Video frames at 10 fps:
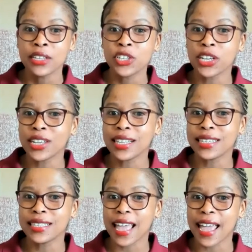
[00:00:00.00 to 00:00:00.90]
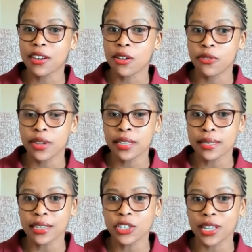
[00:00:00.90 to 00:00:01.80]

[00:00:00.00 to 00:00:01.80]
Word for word: Churchill is the head of research.